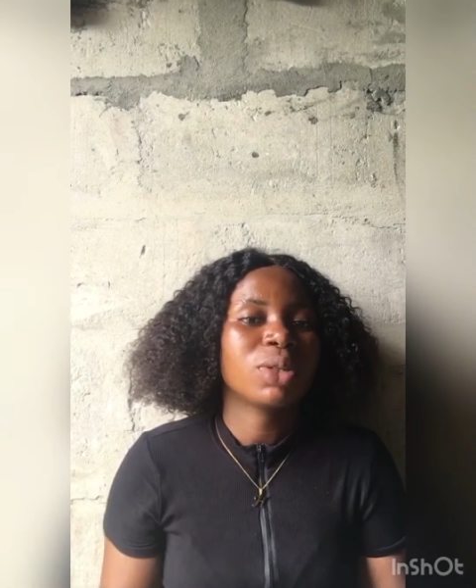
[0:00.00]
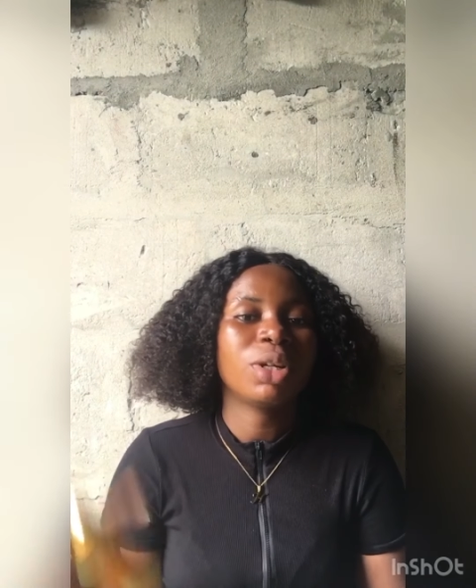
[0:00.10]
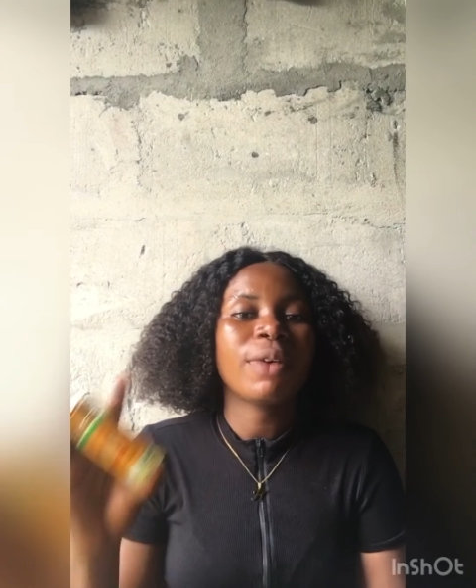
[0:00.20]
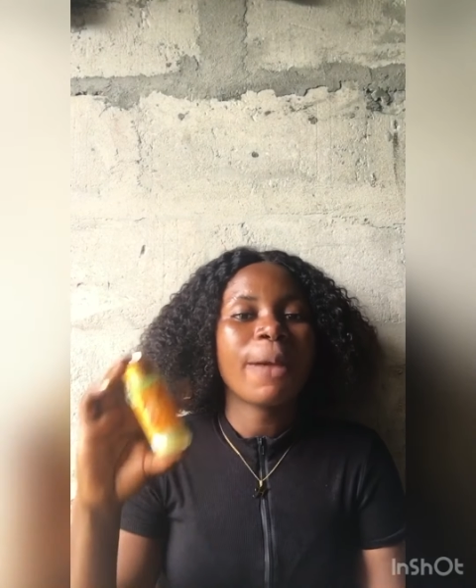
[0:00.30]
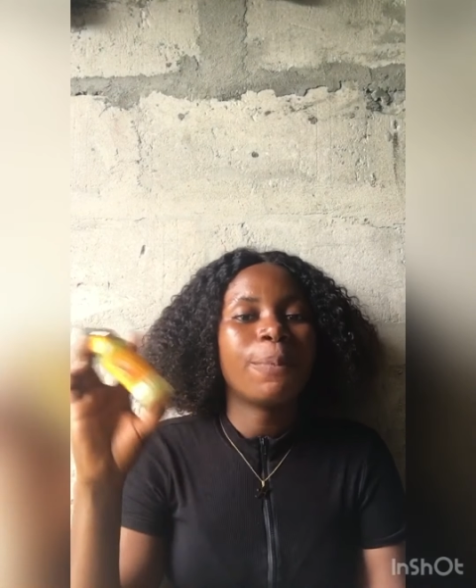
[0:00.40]

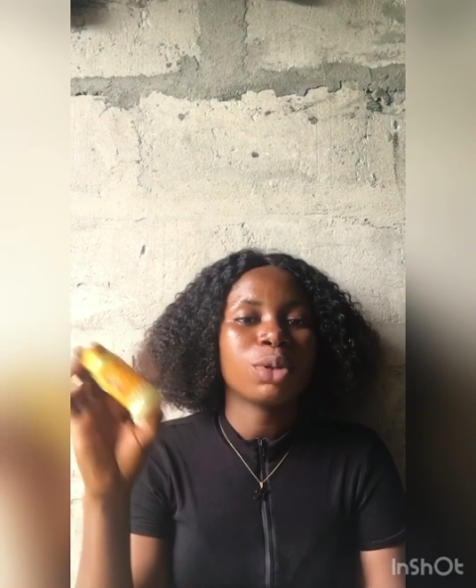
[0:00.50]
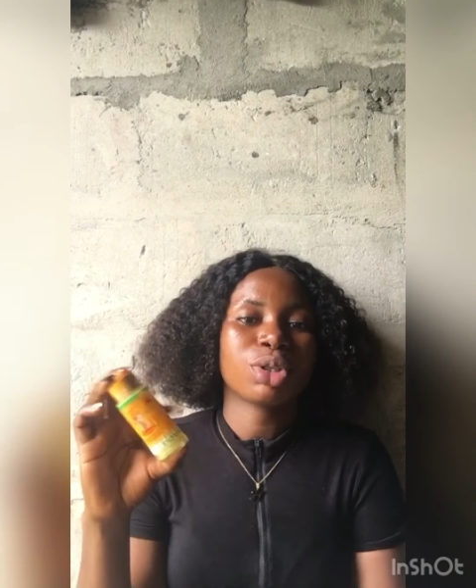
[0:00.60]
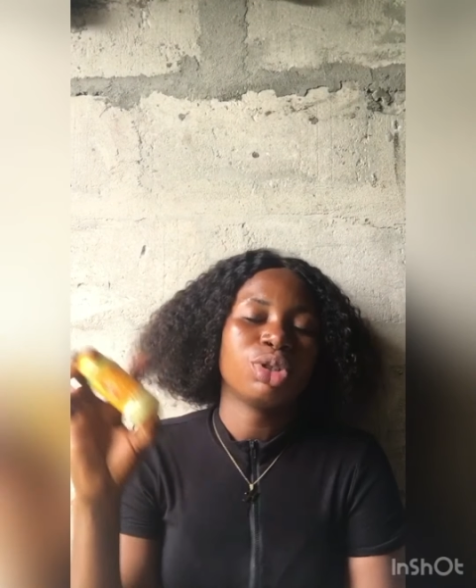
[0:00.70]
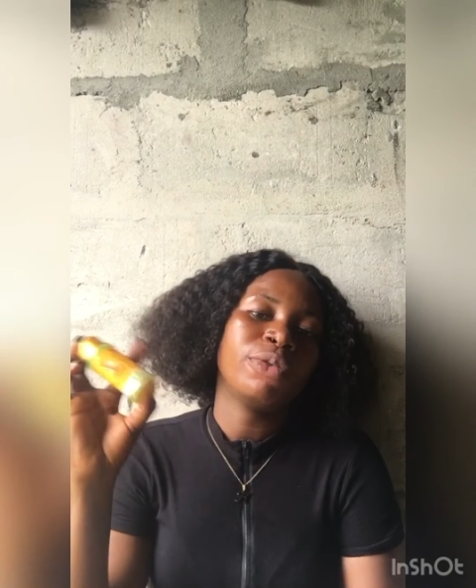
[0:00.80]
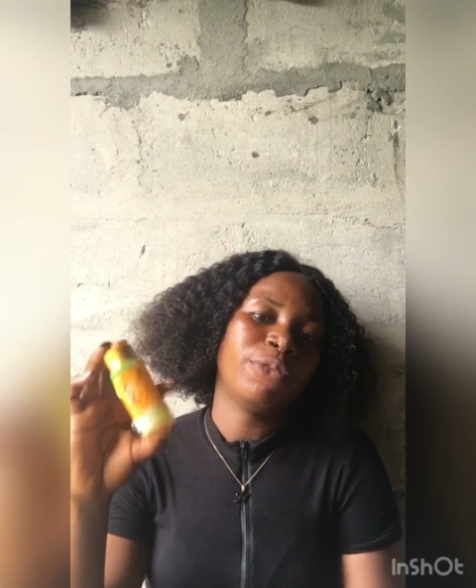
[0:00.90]
whenever I post a
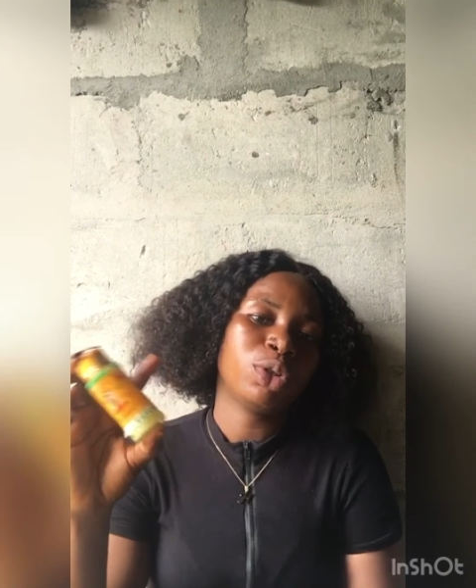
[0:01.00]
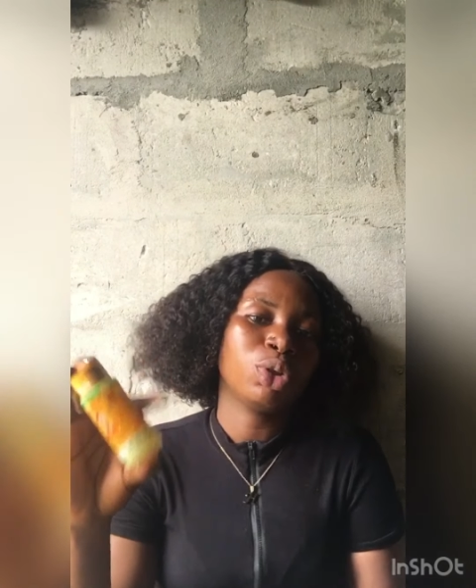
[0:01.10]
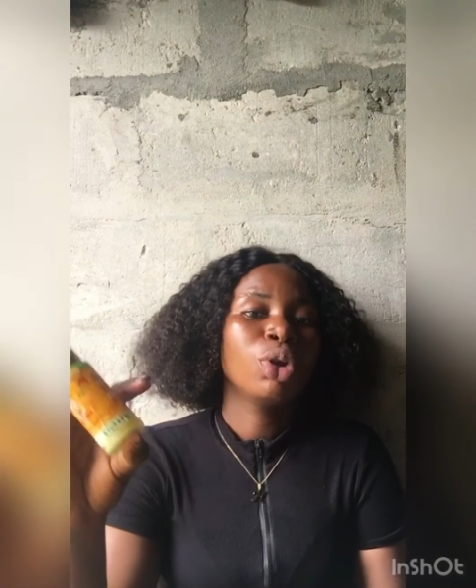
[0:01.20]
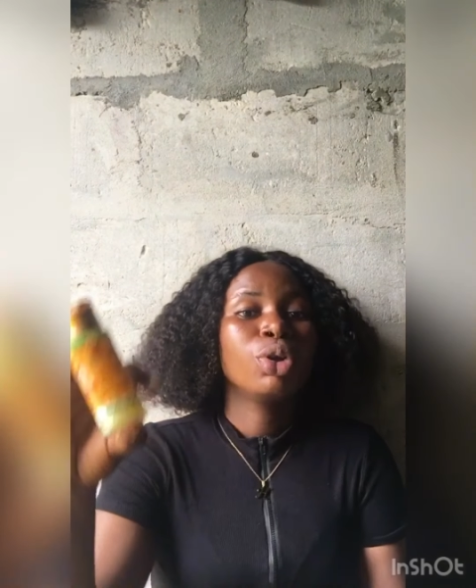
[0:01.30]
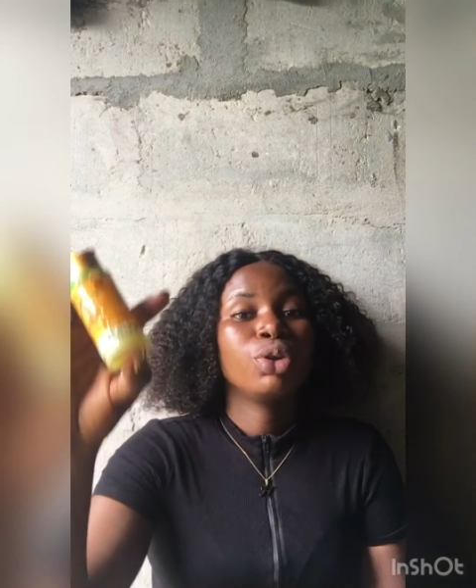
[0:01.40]
new video,
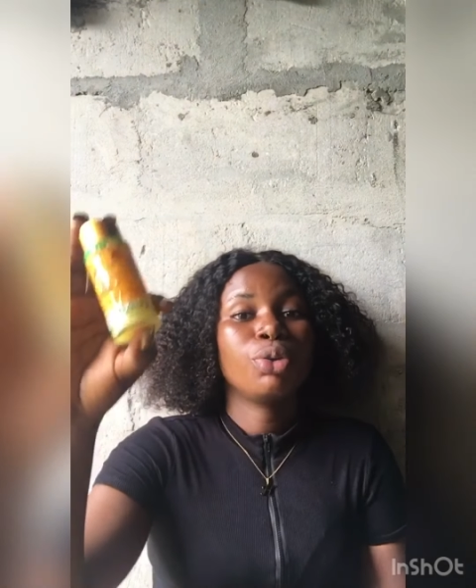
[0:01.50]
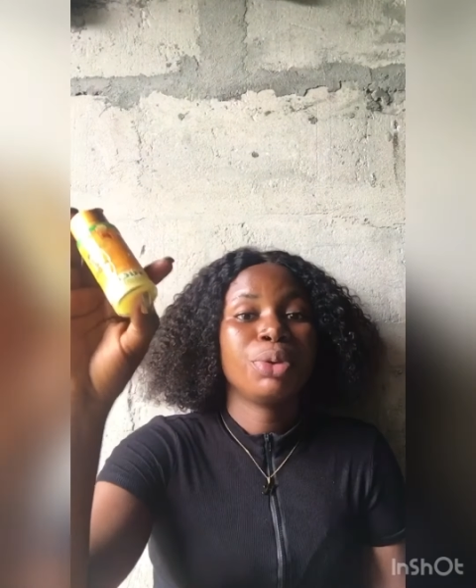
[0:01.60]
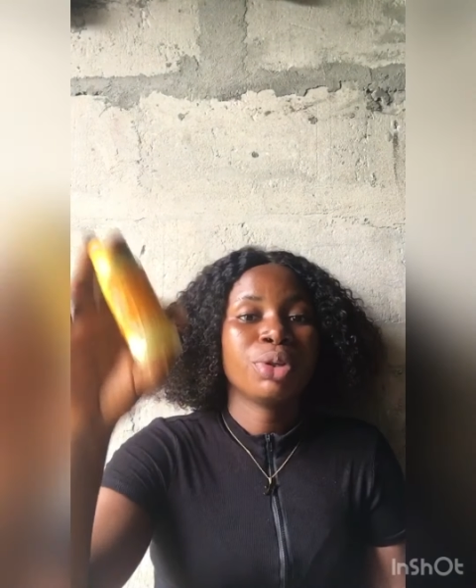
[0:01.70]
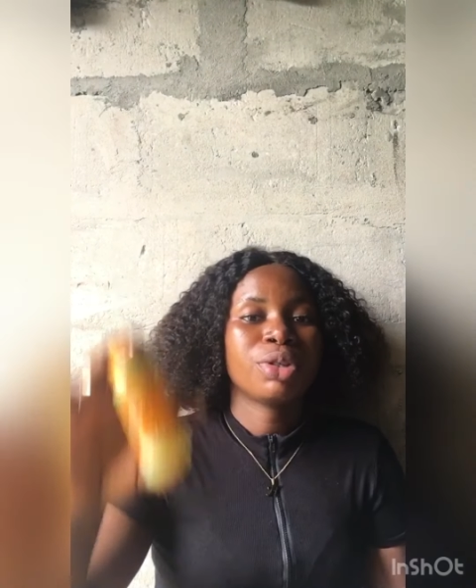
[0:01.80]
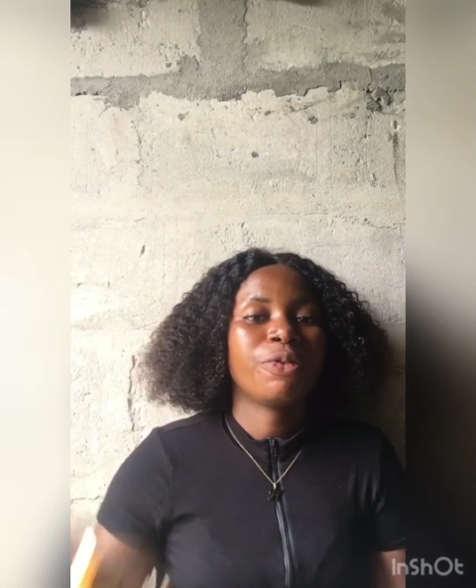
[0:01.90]
you'll be
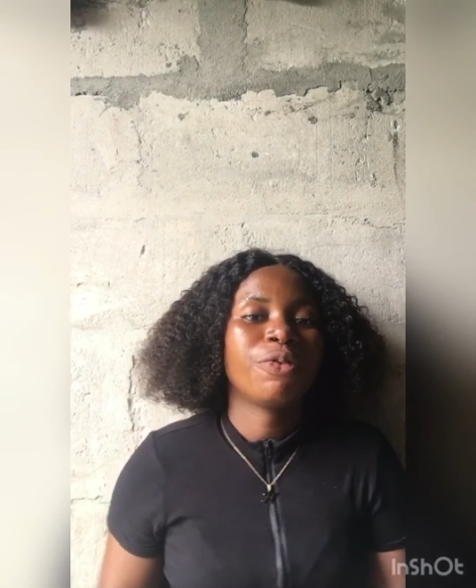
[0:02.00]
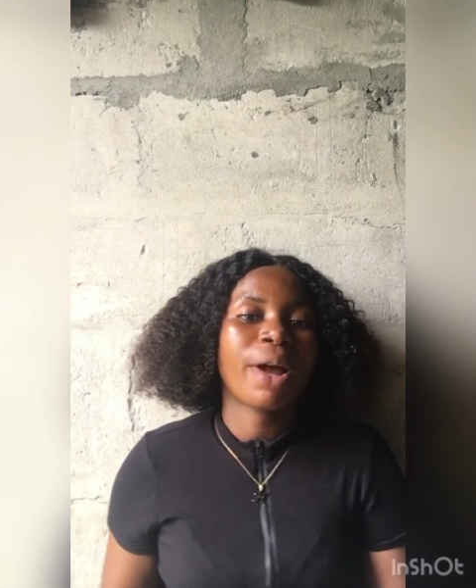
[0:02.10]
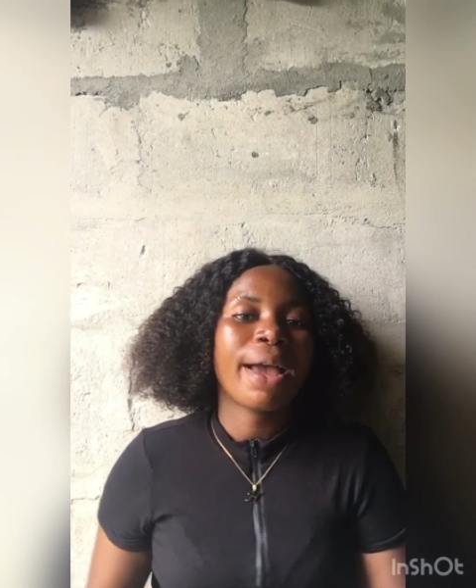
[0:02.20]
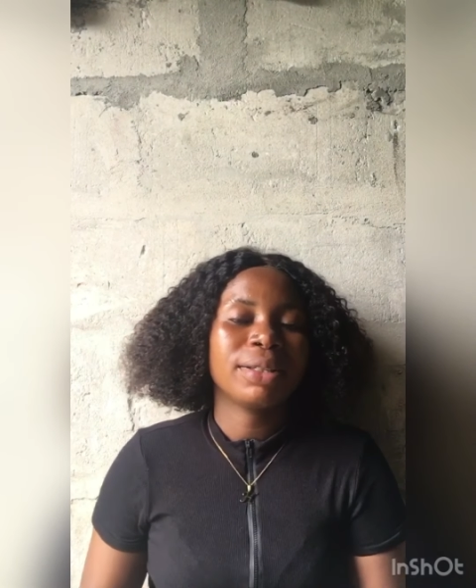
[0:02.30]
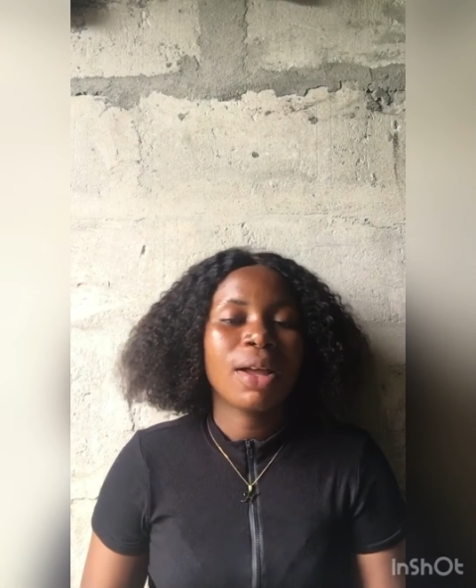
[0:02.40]

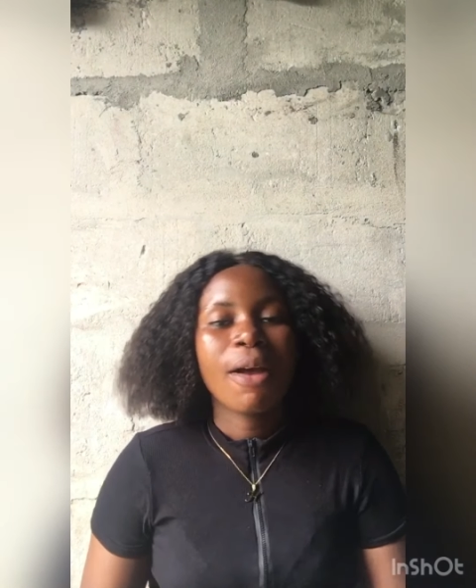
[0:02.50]
notified.